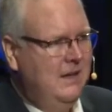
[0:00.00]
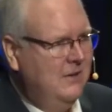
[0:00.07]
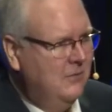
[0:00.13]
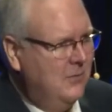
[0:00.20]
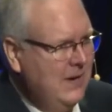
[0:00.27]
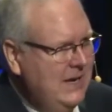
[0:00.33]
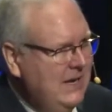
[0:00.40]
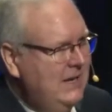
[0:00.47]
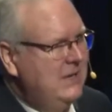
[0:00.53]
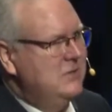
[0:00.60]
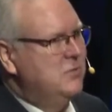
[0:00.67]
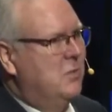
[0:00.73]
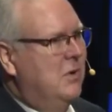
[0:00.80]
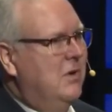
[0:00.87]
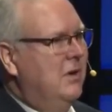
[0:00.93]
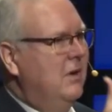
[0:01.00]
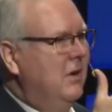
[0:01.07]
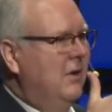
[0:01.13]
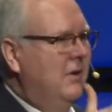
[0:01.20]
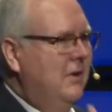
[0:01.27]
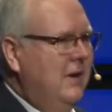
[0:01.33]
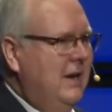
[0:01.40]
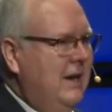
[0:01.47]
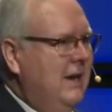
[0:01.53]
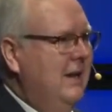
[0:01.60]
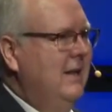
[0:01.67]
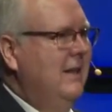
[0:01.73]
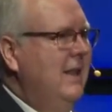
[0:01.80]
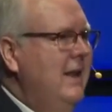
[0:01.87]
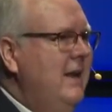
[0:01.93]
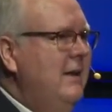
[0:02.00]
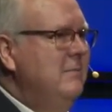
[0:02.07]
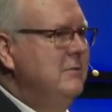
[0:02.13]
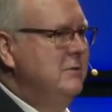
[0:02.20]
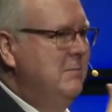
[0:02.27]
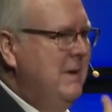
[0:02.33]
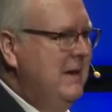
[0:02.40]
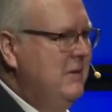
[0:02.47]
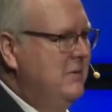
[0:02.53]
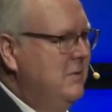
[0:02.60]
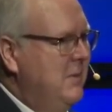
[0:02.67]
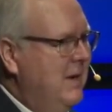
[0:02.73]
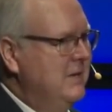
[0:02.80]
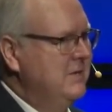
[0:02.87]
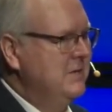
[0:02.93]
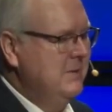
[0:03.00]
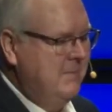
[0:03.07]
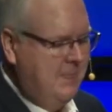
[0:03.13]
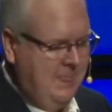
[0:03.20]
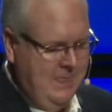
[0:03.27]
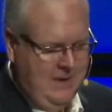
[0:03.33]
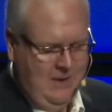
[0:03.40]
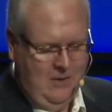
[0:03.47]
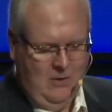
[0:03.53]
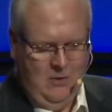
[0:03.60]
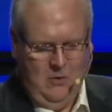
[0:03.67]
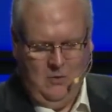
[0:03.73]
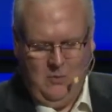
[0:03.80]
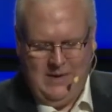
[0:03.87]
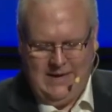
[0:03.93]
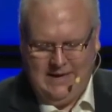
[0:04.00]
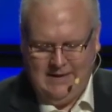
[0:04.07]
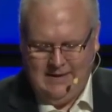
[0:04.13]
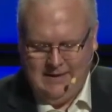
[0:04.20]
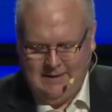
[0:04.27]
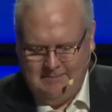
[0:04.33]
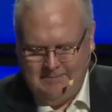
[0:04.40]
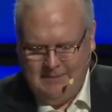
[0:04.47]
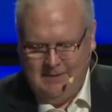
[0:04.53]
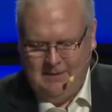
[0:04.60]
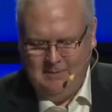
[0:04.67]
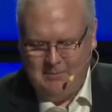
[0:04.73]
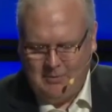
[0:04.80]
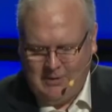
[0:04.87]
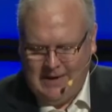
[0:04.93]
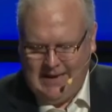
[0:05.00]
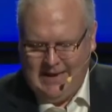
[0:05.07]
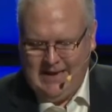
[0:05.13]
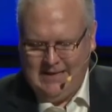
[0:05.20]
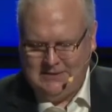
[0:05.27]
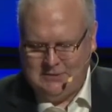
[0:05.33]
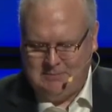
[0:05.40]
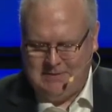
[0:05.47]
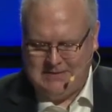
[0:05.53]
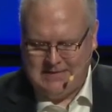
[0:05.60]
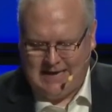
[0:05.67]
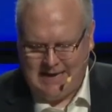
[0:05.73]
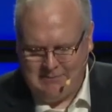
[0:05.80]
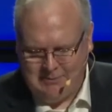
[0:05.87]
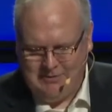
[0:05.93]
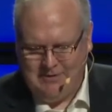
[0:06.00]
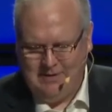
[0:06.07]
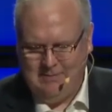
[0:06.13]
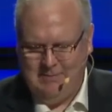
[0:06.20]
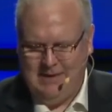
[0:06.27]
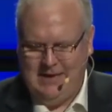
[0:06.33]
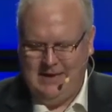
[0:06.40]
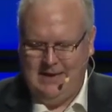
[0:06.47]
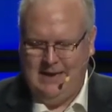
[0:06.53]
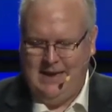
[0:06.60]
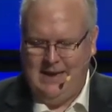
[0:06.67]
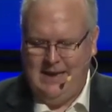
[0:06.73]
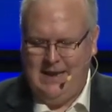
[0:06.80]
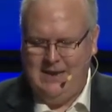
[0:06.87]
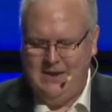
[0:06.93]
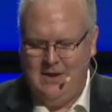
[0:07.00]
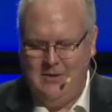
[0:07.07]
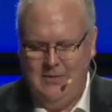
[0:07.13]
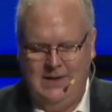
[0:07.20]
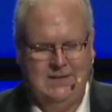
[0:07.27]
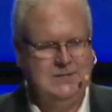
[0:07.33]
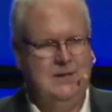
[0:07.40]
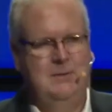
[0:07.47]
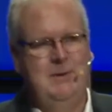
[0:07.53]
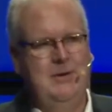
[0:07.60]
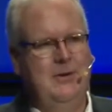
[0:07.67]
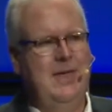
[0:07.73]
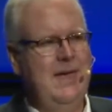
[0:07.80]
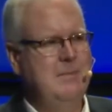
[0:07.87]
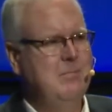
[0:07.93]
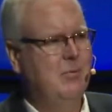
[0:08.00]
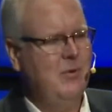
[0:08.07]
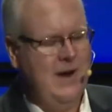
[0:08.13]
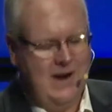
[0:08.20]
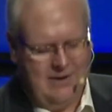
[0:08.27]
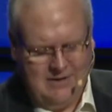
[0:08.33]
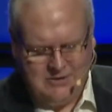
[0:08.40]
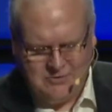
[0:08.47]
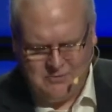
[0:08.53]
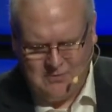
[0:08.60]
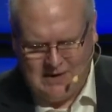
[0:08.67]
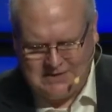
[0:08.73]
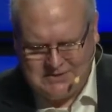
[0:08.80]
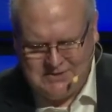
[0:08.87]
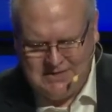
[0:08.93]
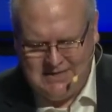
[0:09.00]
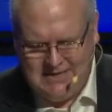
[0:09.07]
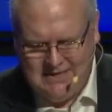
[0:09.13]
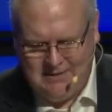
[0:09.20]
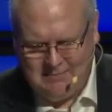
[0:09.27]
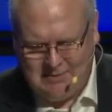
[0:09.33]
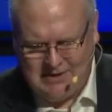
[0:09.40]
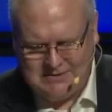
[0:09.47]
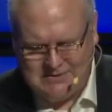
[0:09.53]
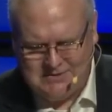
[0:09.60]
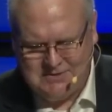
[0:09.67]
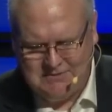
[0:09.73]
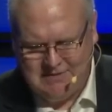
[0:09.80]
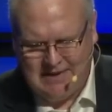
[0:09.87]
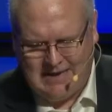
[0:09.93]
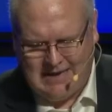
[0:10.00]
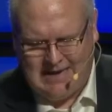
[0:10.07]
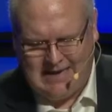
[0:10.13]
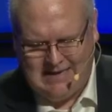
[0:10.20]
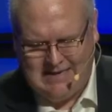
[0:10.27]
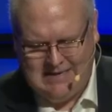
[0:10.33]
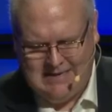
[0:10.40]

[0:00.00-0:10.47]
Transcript: reading his word, learning, letting him speak to us, we can pray and spend time with Him and, and, and know that it's going to be okay. Prayer is resting in the presence of God